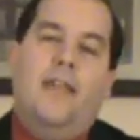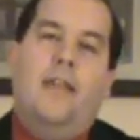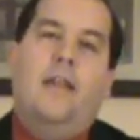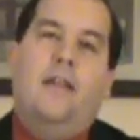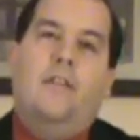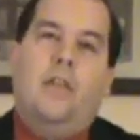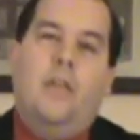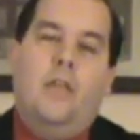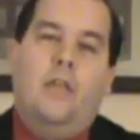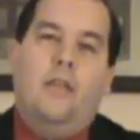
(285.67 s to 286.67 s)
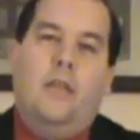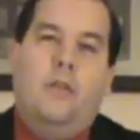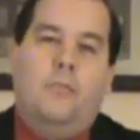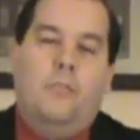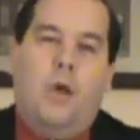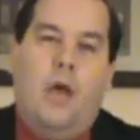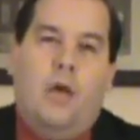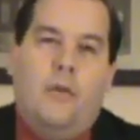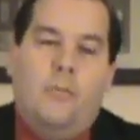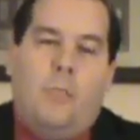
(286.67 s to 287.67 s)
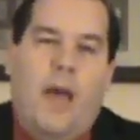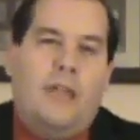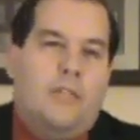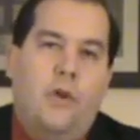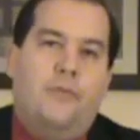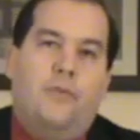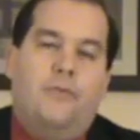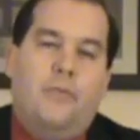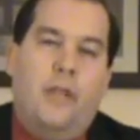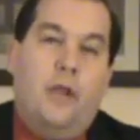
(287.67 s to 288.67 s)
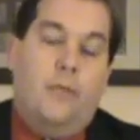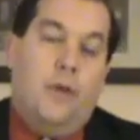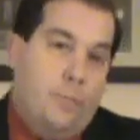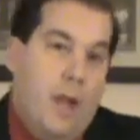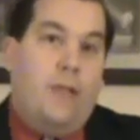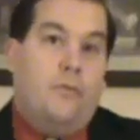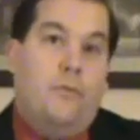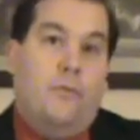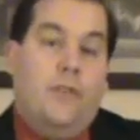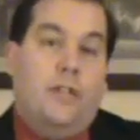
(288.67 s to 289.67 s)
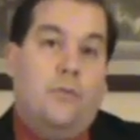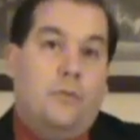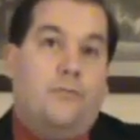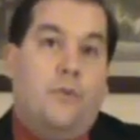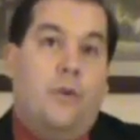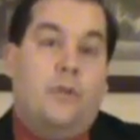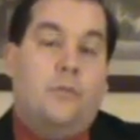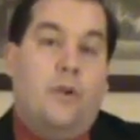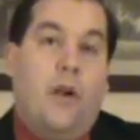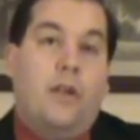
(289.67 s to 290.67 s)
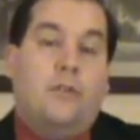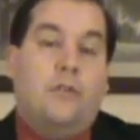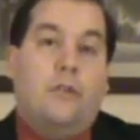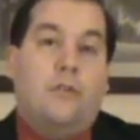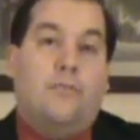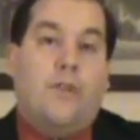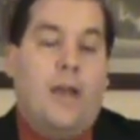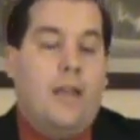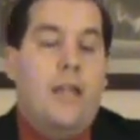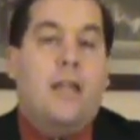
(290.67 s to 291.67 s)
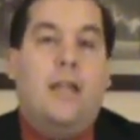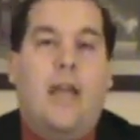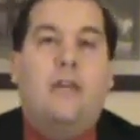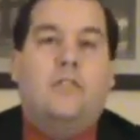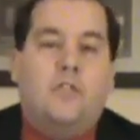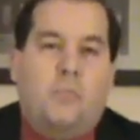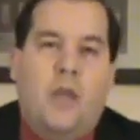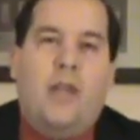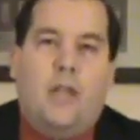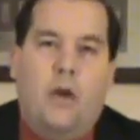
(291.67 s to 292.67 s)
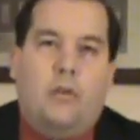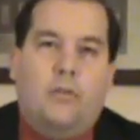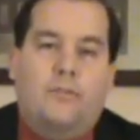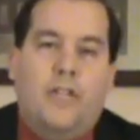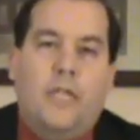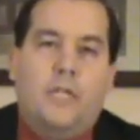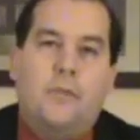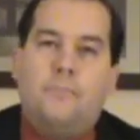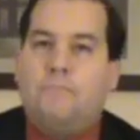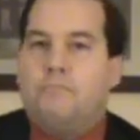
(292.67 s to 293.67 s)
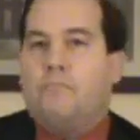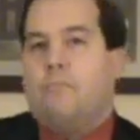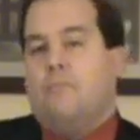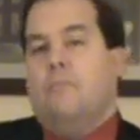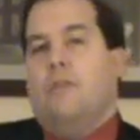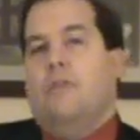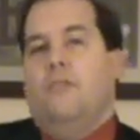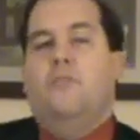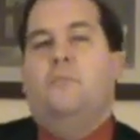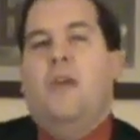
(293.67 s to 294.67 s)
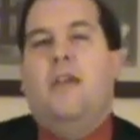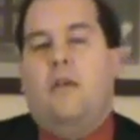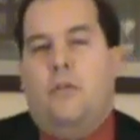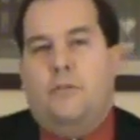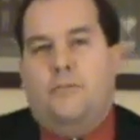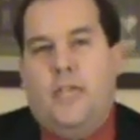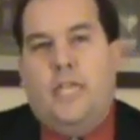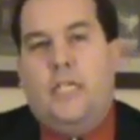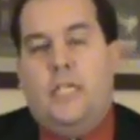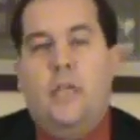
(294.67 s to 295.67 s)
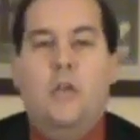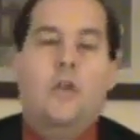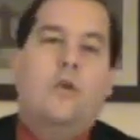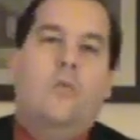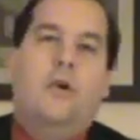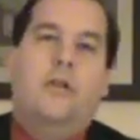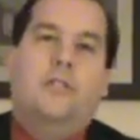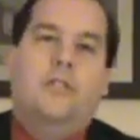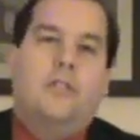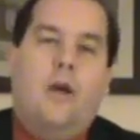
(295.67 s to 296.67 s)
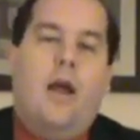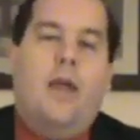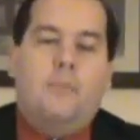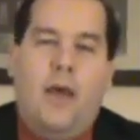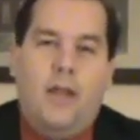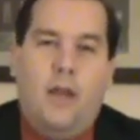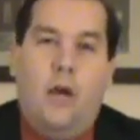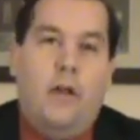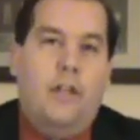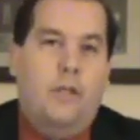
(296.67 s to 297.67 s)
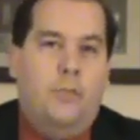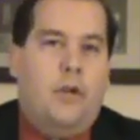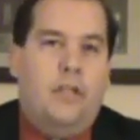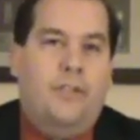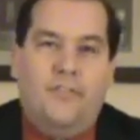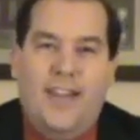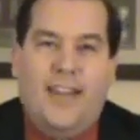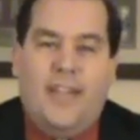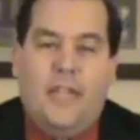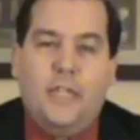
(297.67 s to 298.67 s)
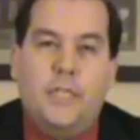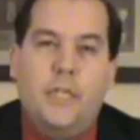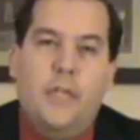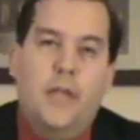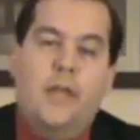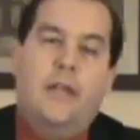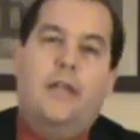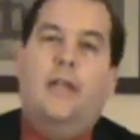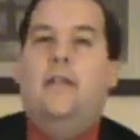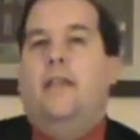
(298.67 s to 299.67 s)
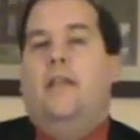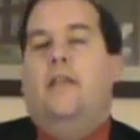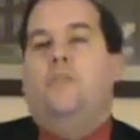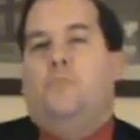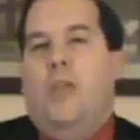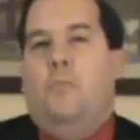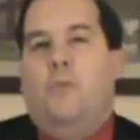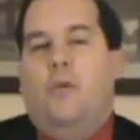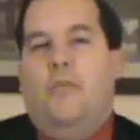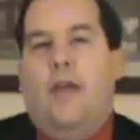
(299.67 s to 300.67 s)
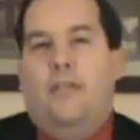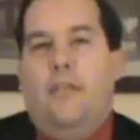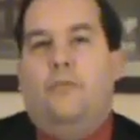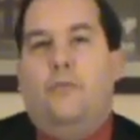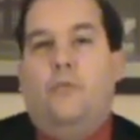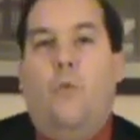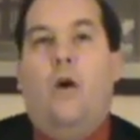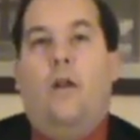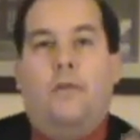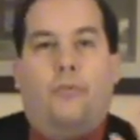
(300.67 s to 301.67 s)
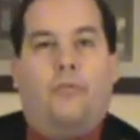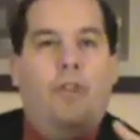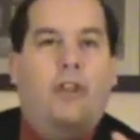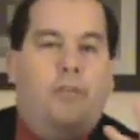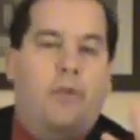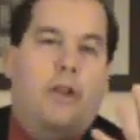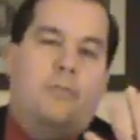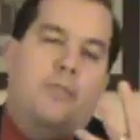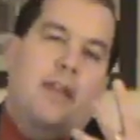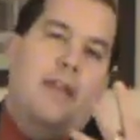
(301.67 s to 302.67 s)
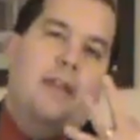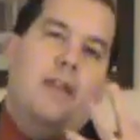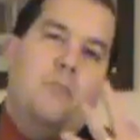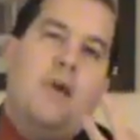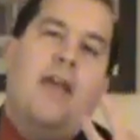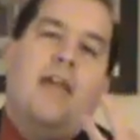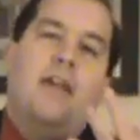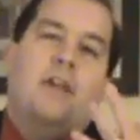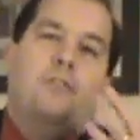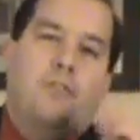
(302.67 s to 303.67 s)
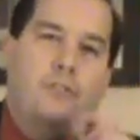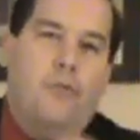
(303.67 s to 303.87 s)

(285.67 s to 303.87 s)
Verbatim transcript: in the the uh, Passover feast. Uh, well, the Passover feast was first when Christ was crucified. Now it's the Pentecost feast. This Pentecost feast was described by God in the book of Leviticus, telling his people that this was one of three trips they needed to make to